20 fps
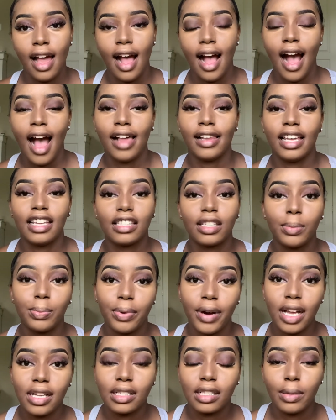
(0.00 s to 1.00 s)
I like to
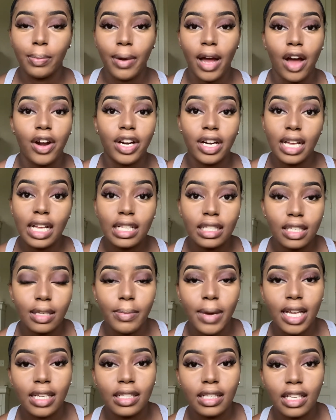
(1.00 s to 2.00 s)
press the powder into
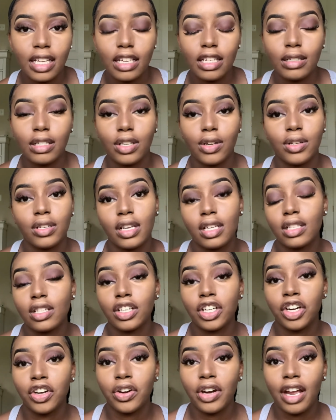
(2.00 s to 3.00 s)
my skin so it doesn't
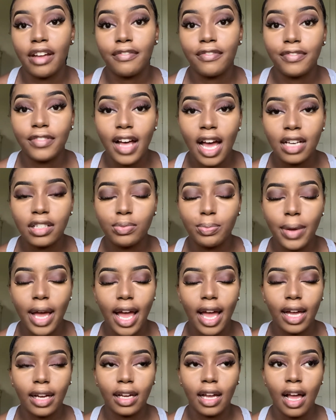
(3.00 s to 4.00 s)
create
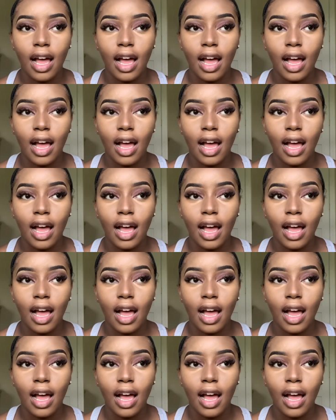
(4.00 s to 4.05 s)
flashback.